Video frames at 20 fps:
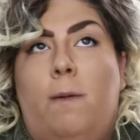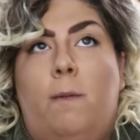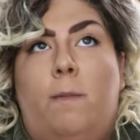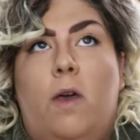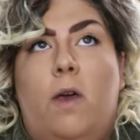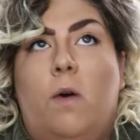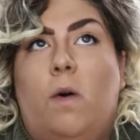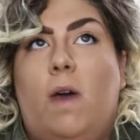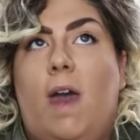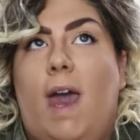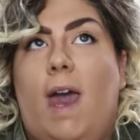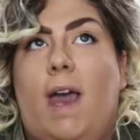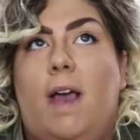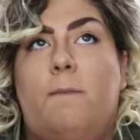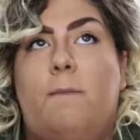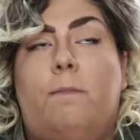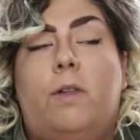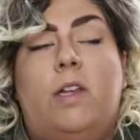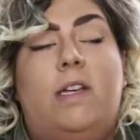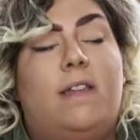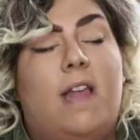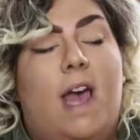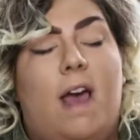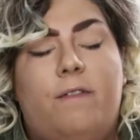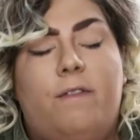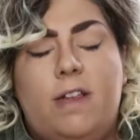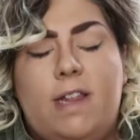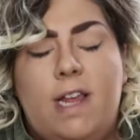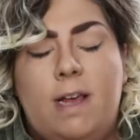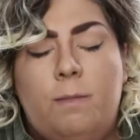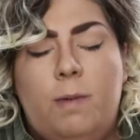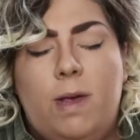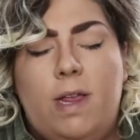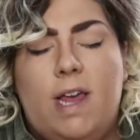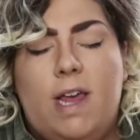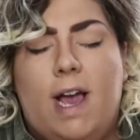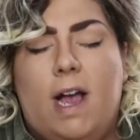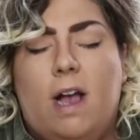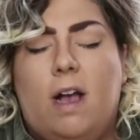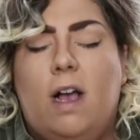be okay. Please let everything be
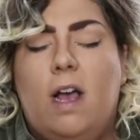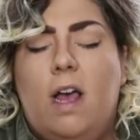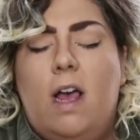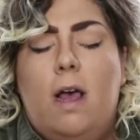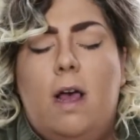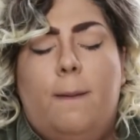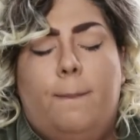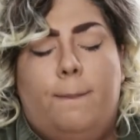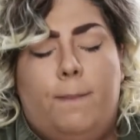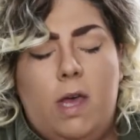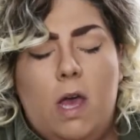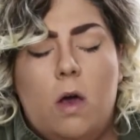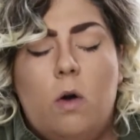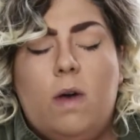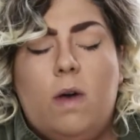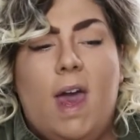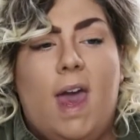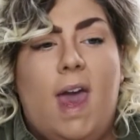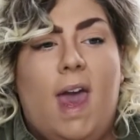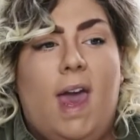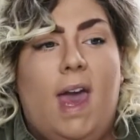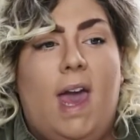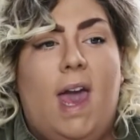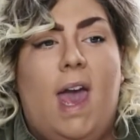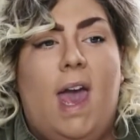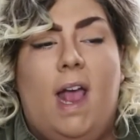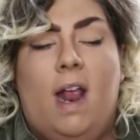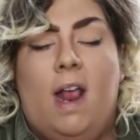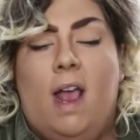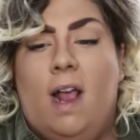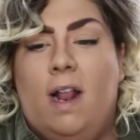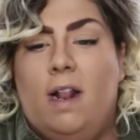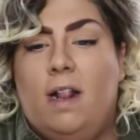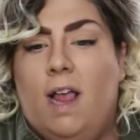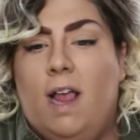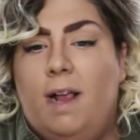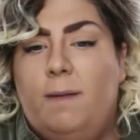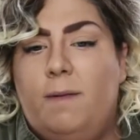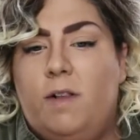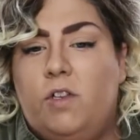there, be okay, and
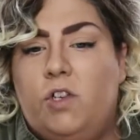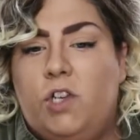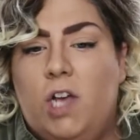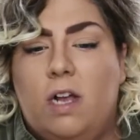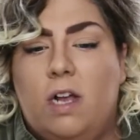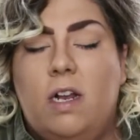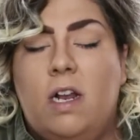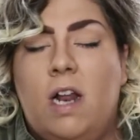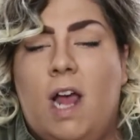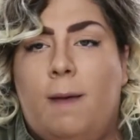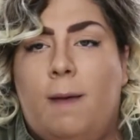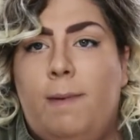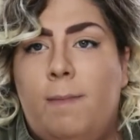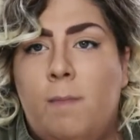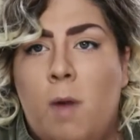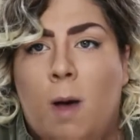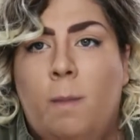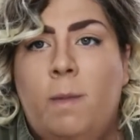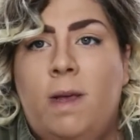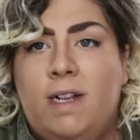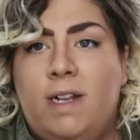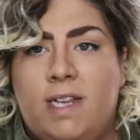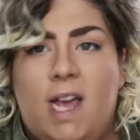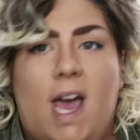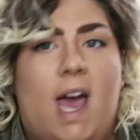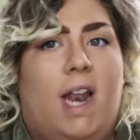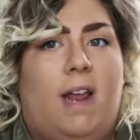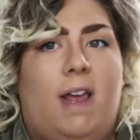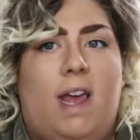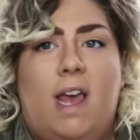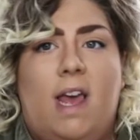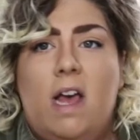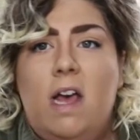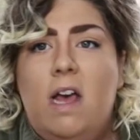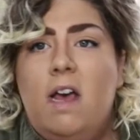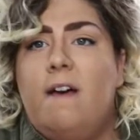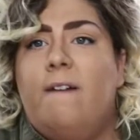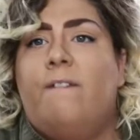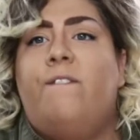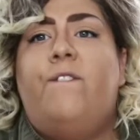let Jared and I be mommy and daddy
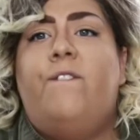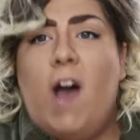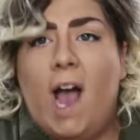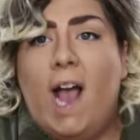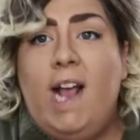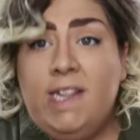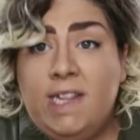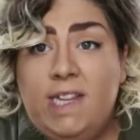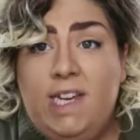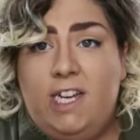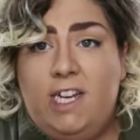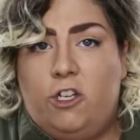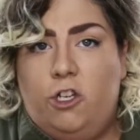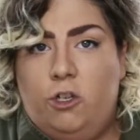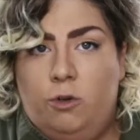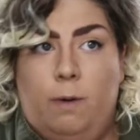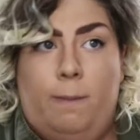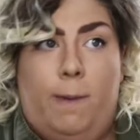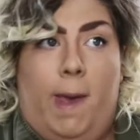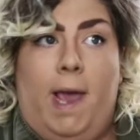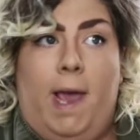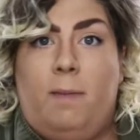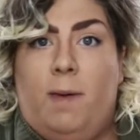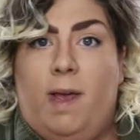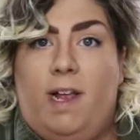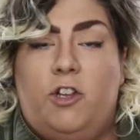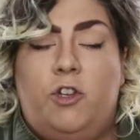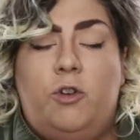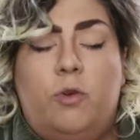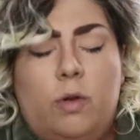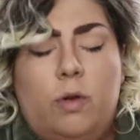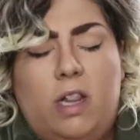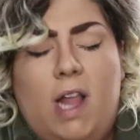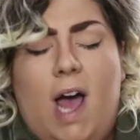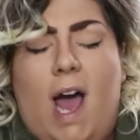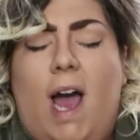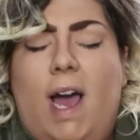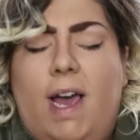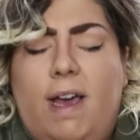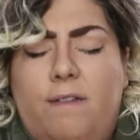finally to a baby, to a
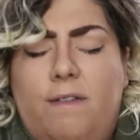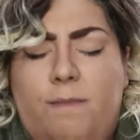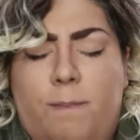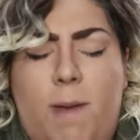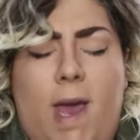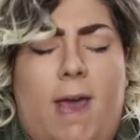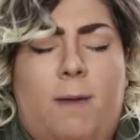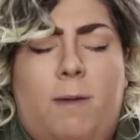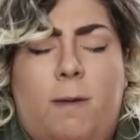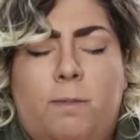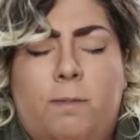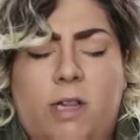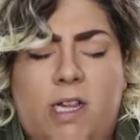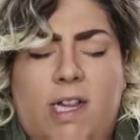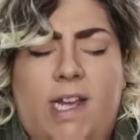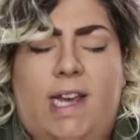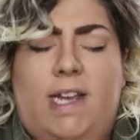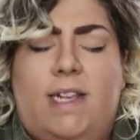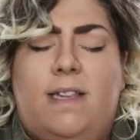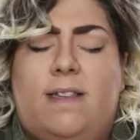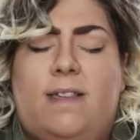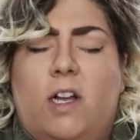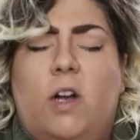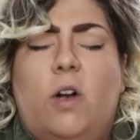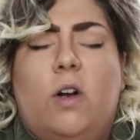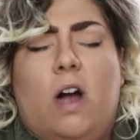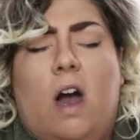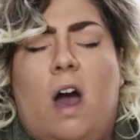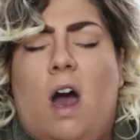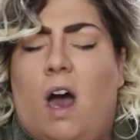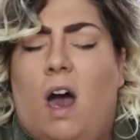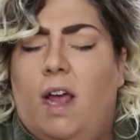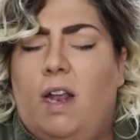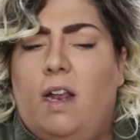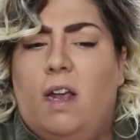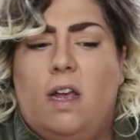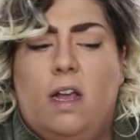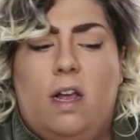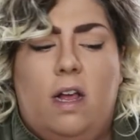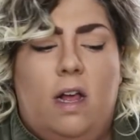live baby, please, dear God.
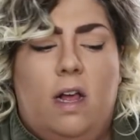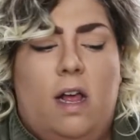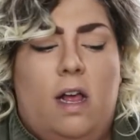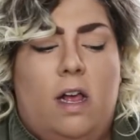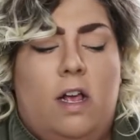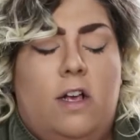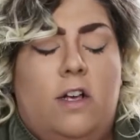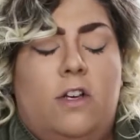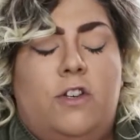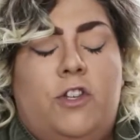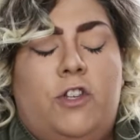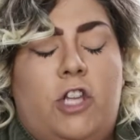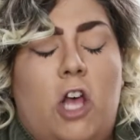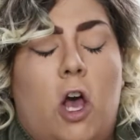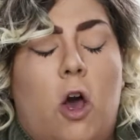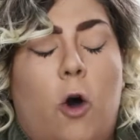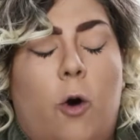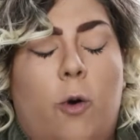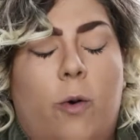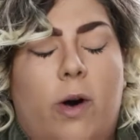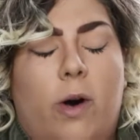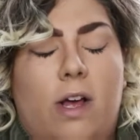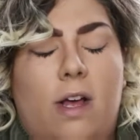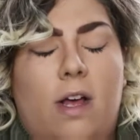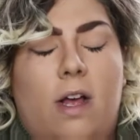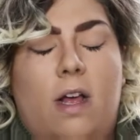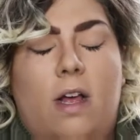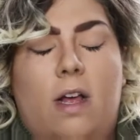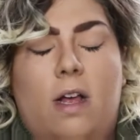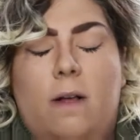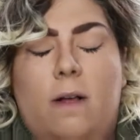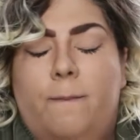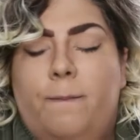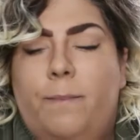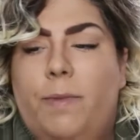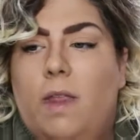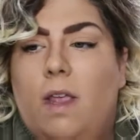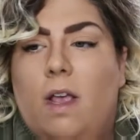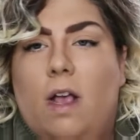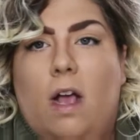So
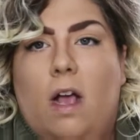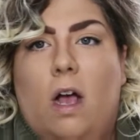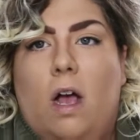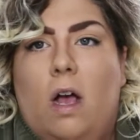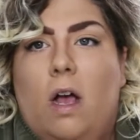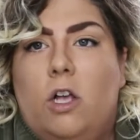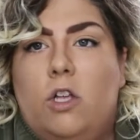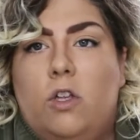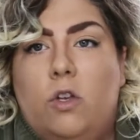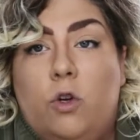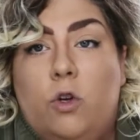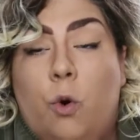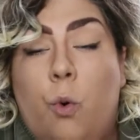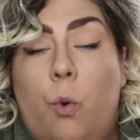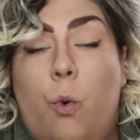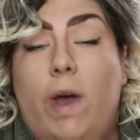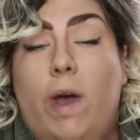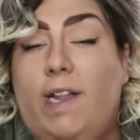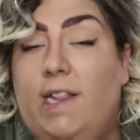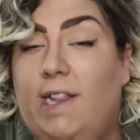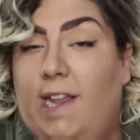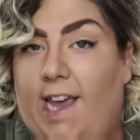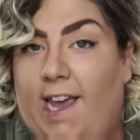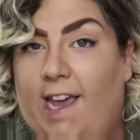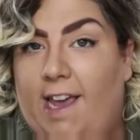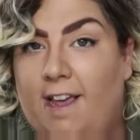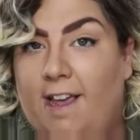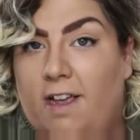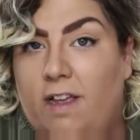quickly,